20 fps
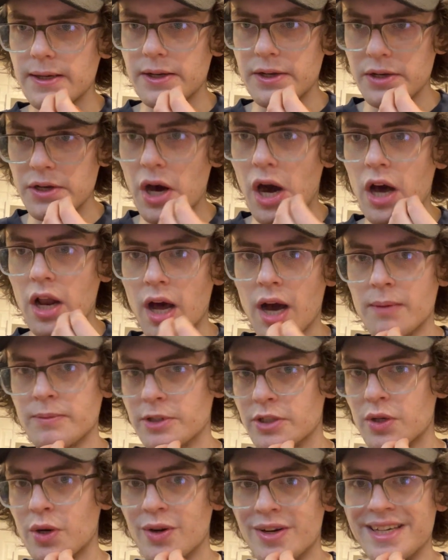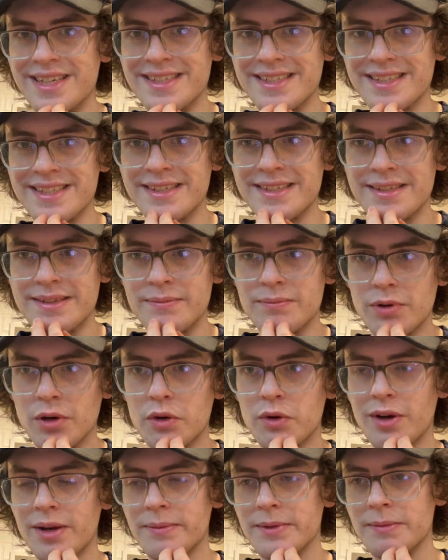not object-oriented
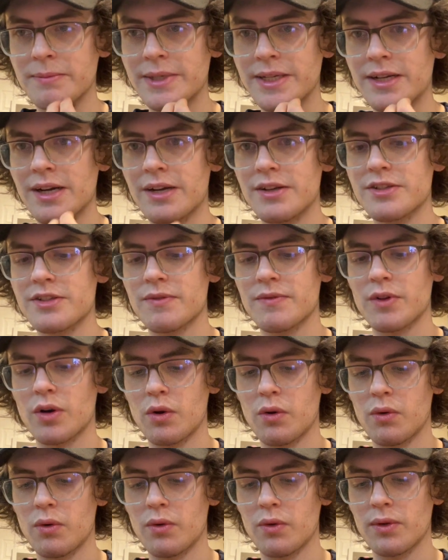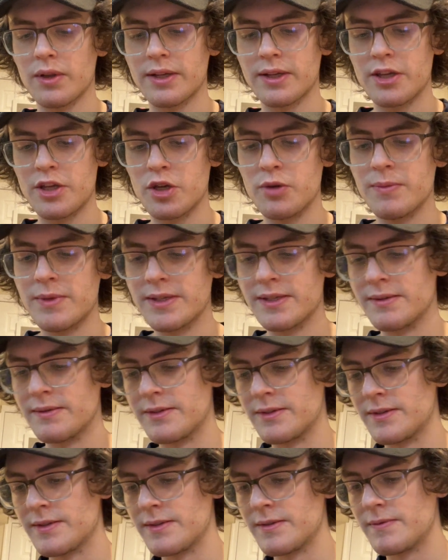programming, because of the whole like
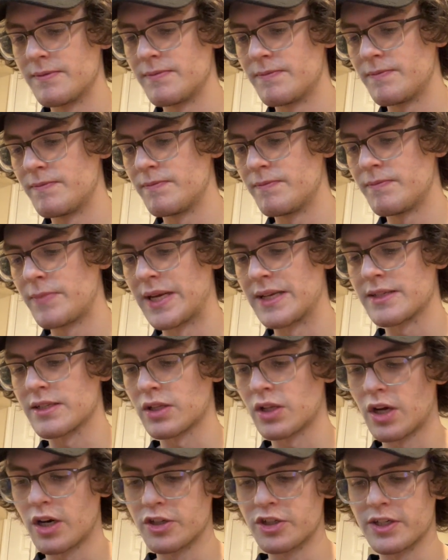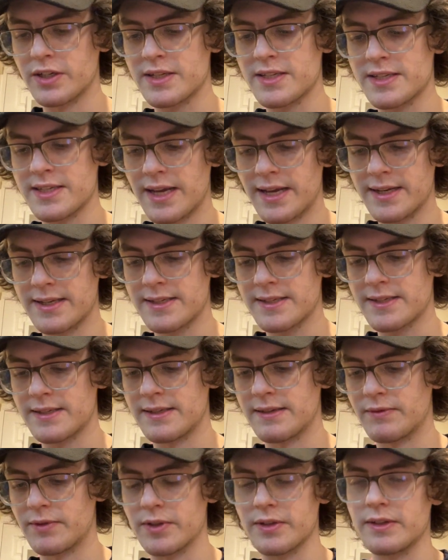human-based logic sets
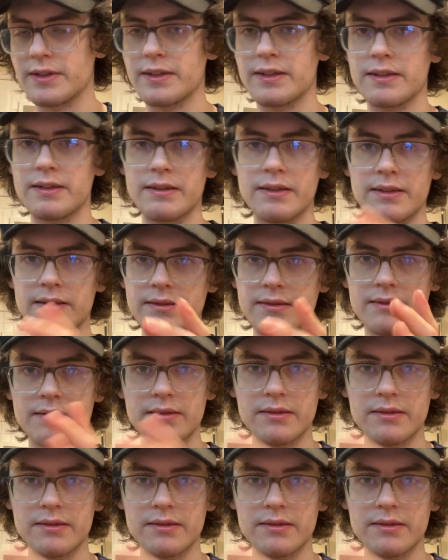and everything and